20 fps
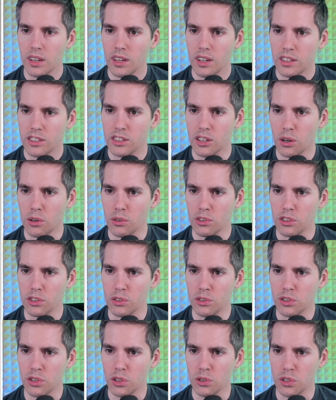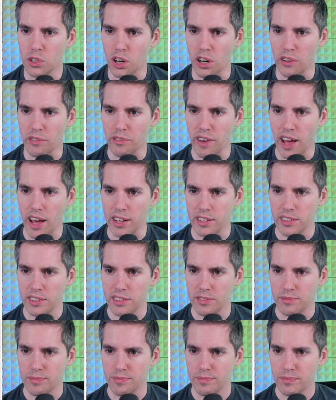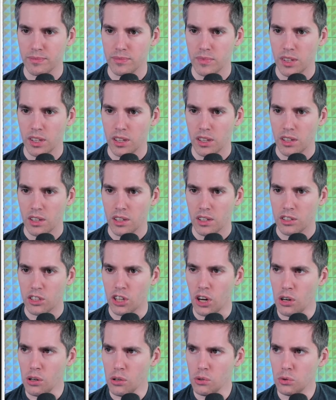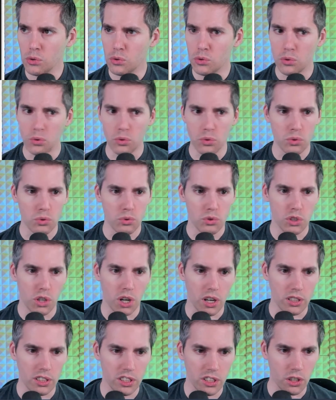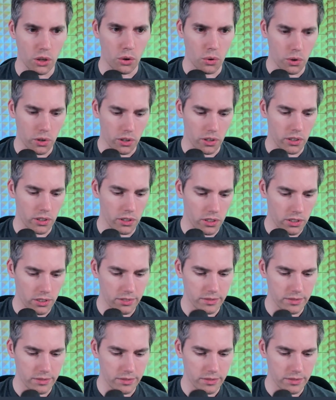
Don't lose those artifacts. Toads, Arlen Cord.